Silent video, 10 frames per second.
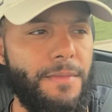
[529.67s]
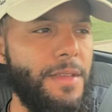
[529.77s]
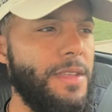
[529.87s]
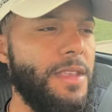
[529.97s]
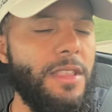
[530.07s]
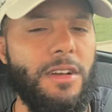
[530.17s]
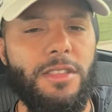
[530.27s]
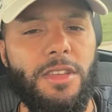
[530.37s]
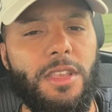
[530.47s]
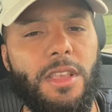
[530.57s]
He
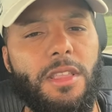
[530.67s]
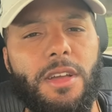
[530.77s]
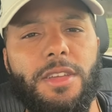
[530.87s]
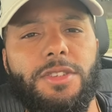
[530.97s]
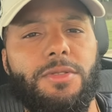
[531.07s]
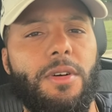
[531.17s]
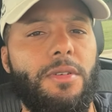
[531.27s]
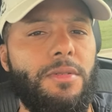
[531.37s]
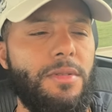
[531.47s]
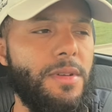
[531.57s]
didn't look as
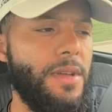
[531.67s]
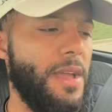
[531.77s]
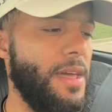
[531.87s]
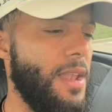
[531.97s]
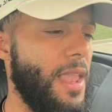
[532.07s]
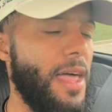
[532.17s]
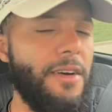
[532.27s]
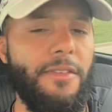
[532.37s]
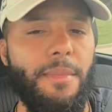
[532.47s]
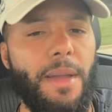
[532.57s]
strong, and a lot
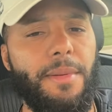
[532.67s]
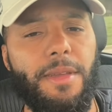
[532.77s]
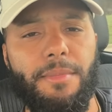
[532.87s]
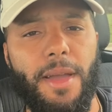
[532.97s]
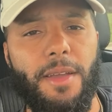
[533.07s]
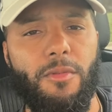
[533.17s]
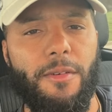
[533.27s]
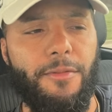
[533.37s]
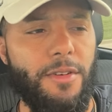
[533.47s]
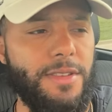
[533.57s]
of it, maybe he made
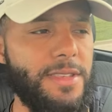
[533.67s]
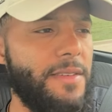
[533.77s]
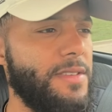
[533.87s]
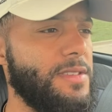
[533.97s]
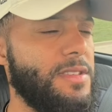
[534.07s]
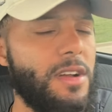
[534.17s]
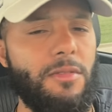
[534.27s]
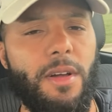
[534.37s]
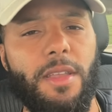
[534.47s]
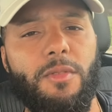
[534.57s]
147 and stuck
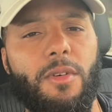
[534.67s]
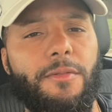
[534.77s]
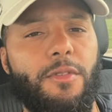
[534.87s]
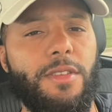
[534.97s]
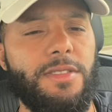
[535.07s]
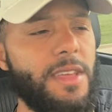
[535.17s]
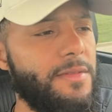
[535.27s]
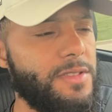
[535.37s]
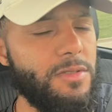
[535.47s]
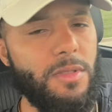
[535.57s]
around at
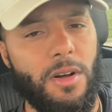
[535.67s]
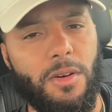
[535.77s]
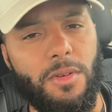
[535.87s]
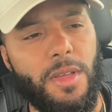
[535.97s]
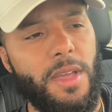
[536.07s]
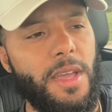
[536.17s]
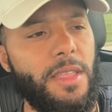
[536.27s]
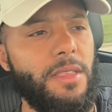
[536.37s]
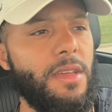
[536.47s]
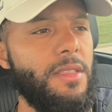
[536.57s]
147 too long
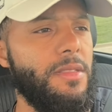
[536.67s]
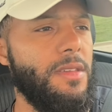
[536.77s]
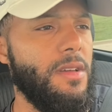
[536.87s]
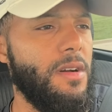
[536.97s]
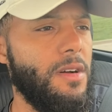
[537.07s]
in the